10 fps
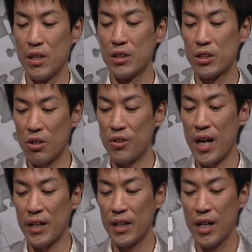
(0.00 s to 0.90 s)
so
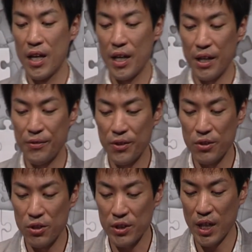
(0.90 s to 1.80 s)
that if you
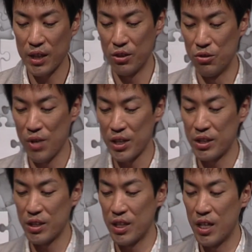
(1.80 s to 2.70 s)
look at
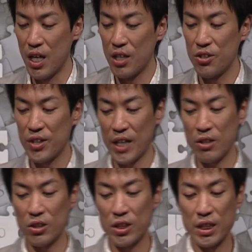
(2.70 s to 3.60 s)
Eurasia, you
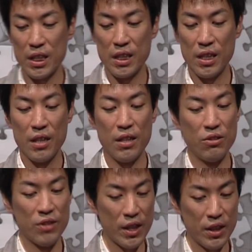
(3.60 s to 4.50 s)
cannot see the
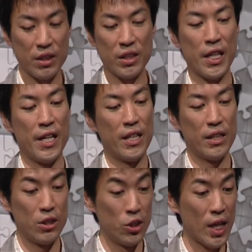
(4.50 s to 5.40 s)
United States
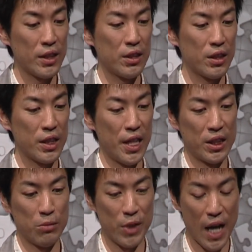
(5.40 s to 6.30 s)
United States
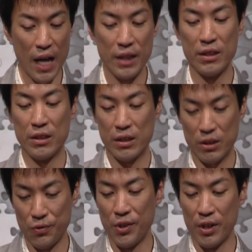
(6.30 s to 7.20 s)
behind its
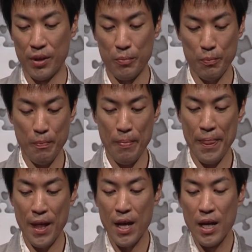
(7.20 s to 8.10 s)
sphere.
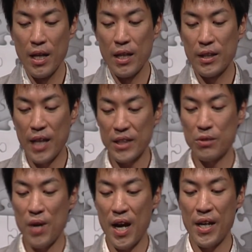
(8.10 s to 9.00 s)
That's
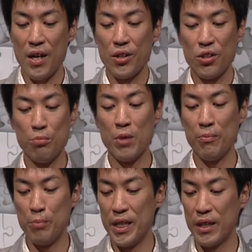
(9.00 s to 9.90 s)
why human
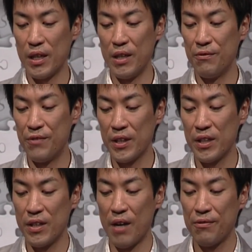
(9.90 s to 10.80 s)
being
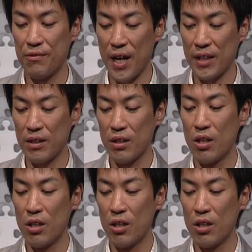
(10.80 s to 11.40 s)
invented a flat,